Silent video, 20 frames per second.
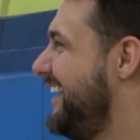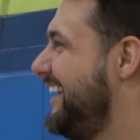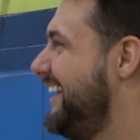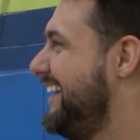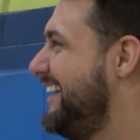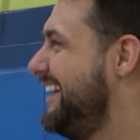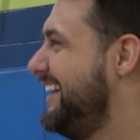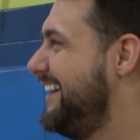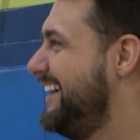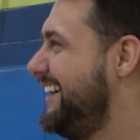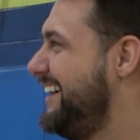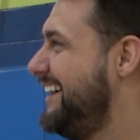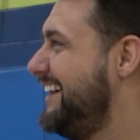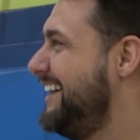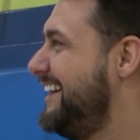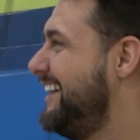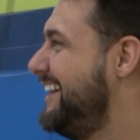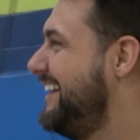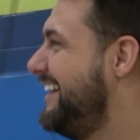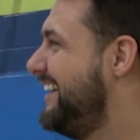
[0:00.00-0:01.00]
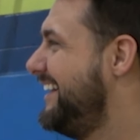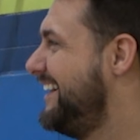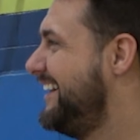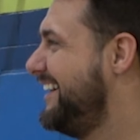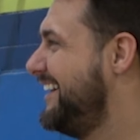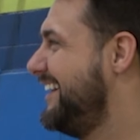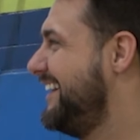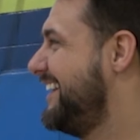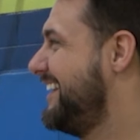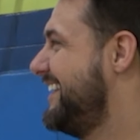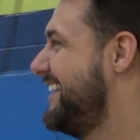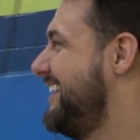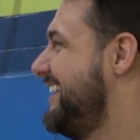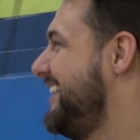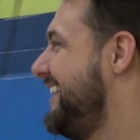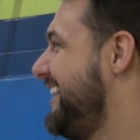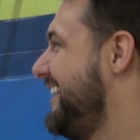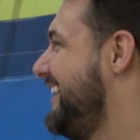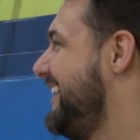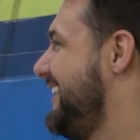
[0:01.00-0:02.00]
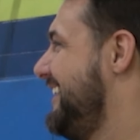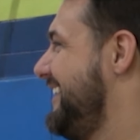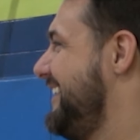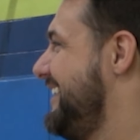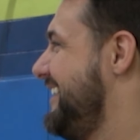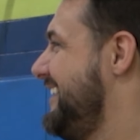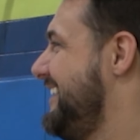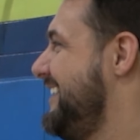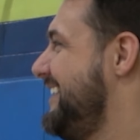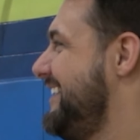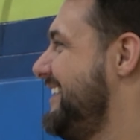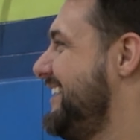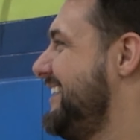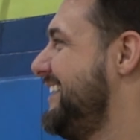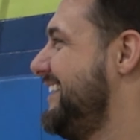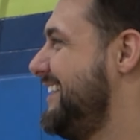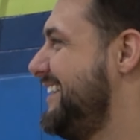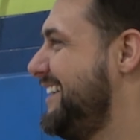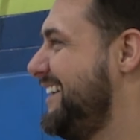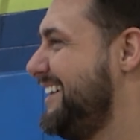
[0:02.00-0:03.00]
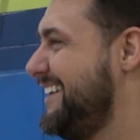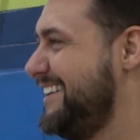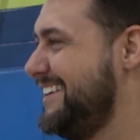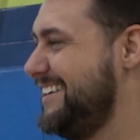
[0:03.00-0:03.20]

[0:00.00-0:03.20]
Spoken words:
The person shown says nothing.